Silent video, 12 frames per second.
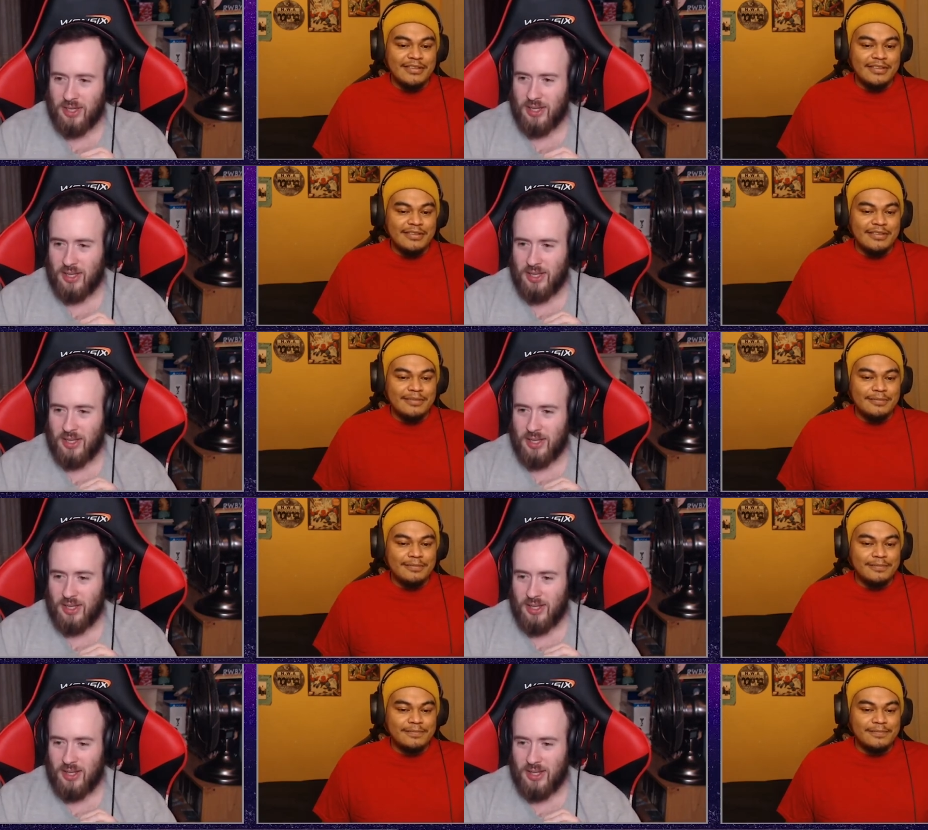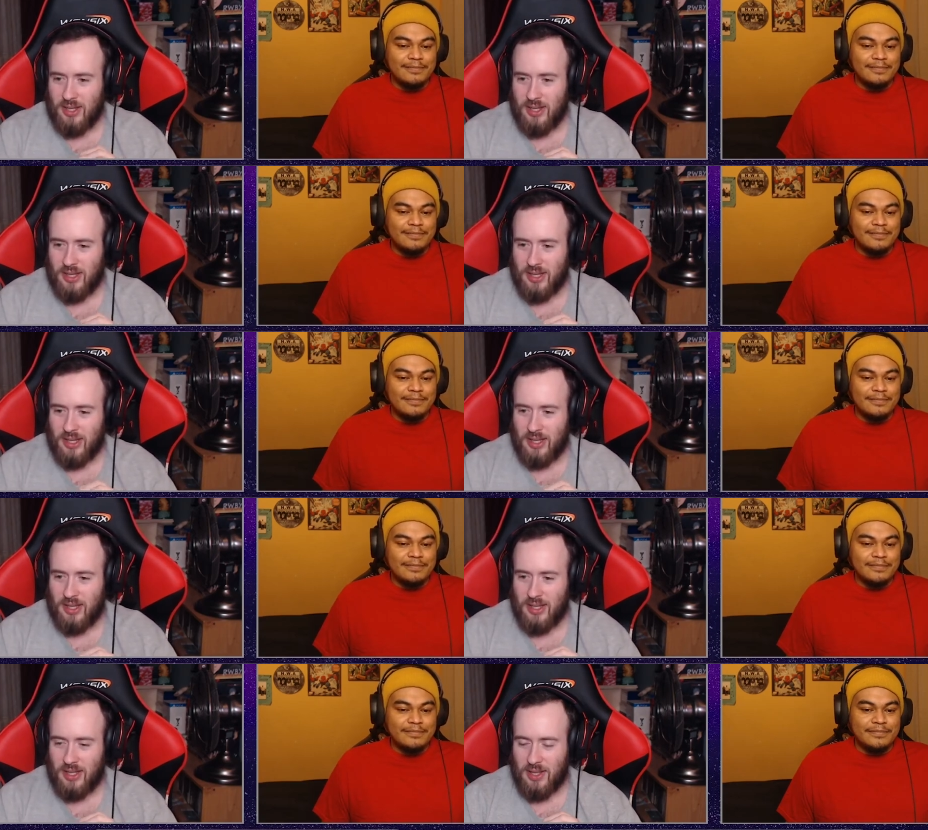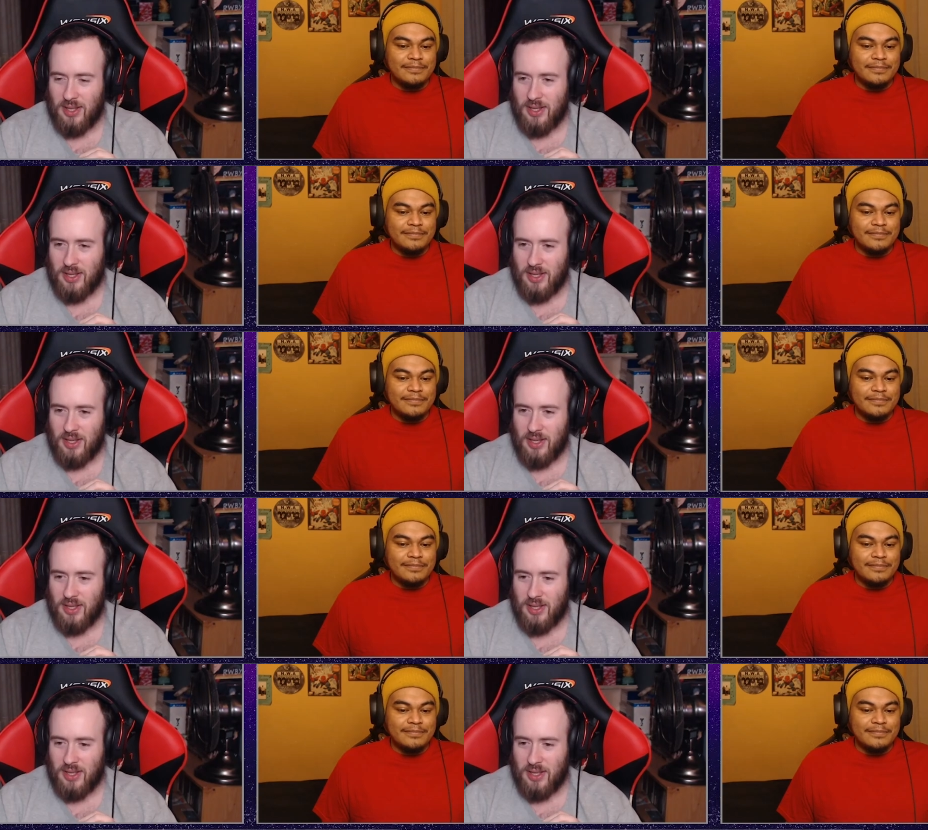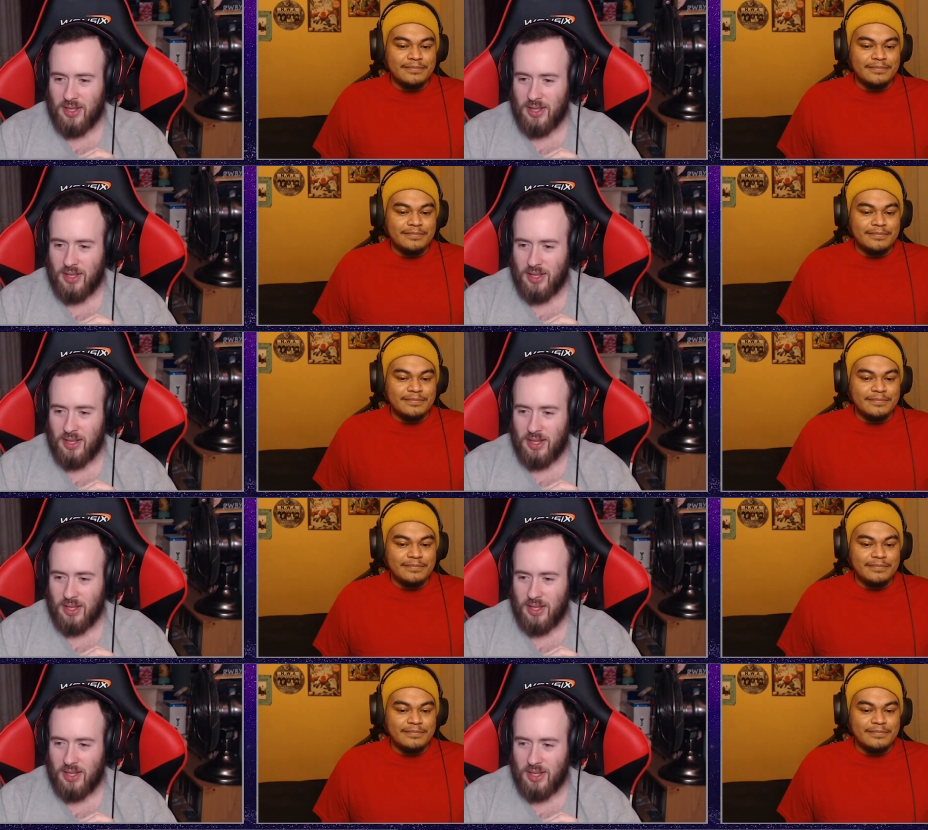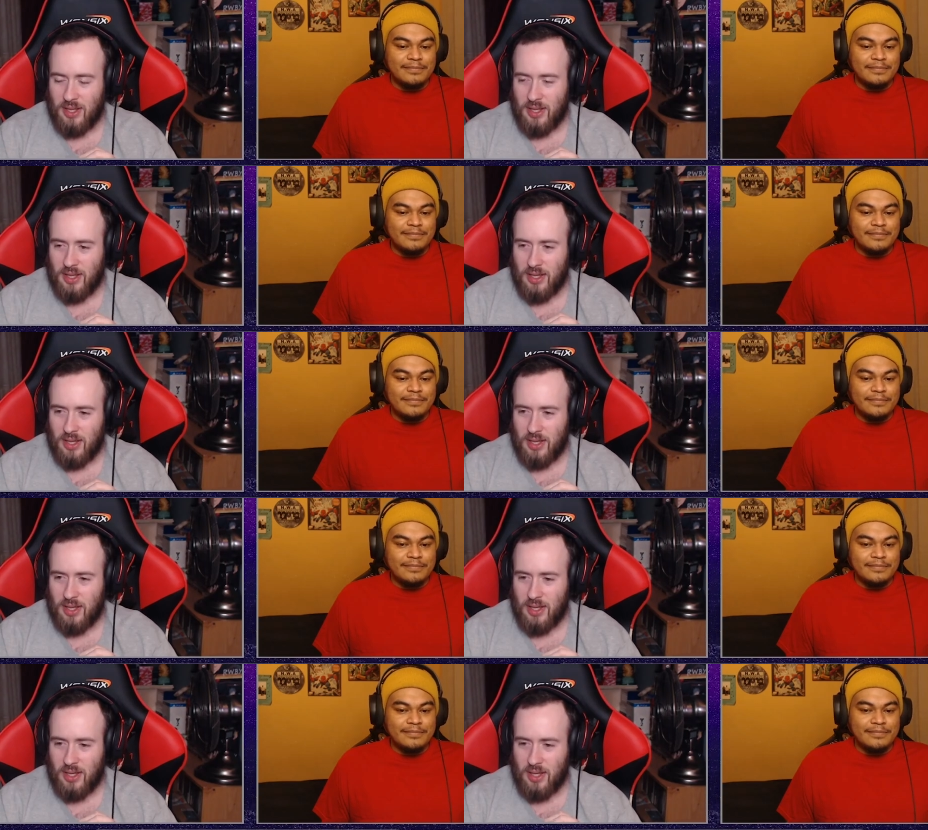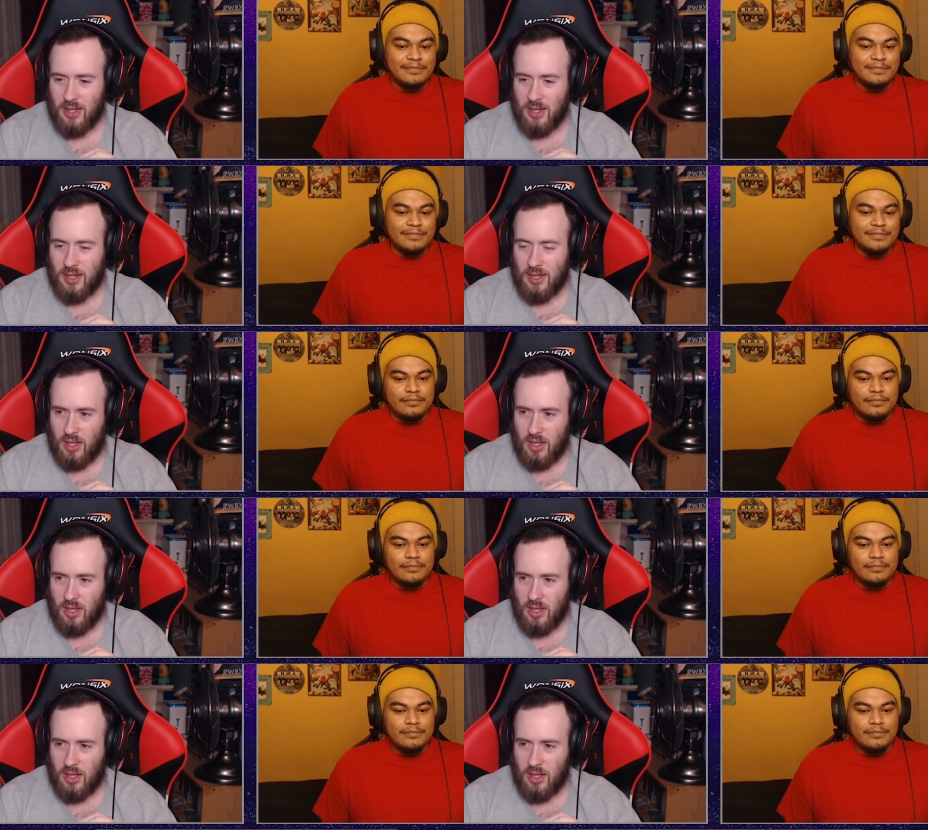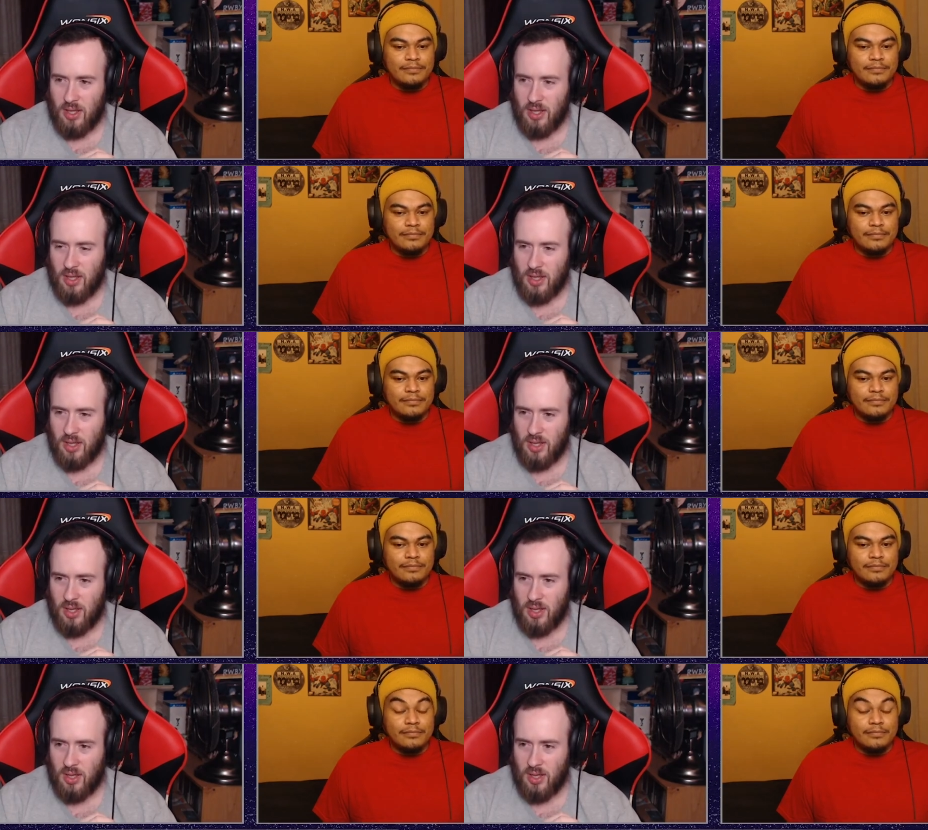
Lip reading: (no one is talking)